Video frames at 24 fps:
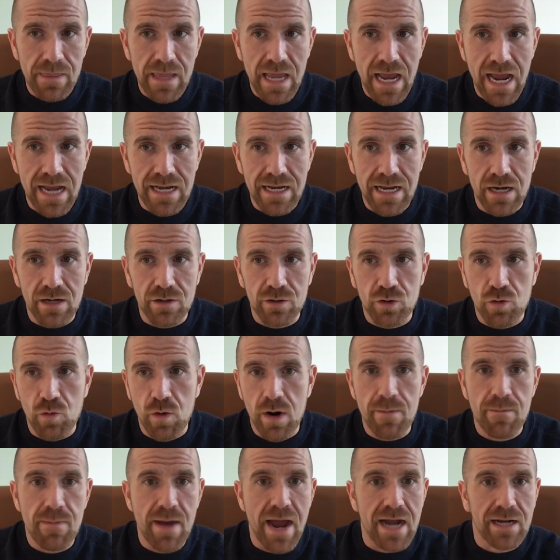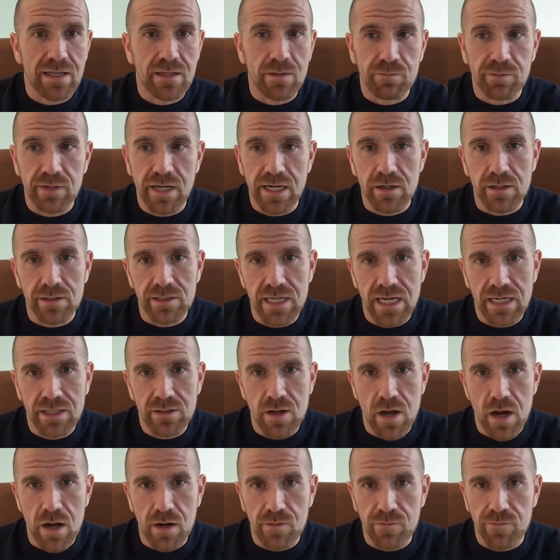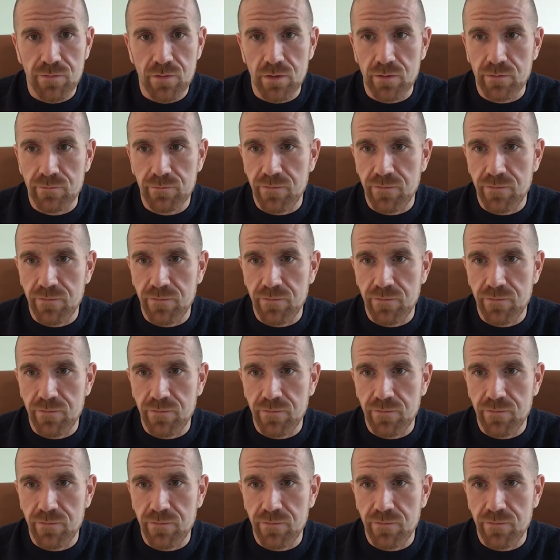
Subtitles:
and then going back to playing on TikTok for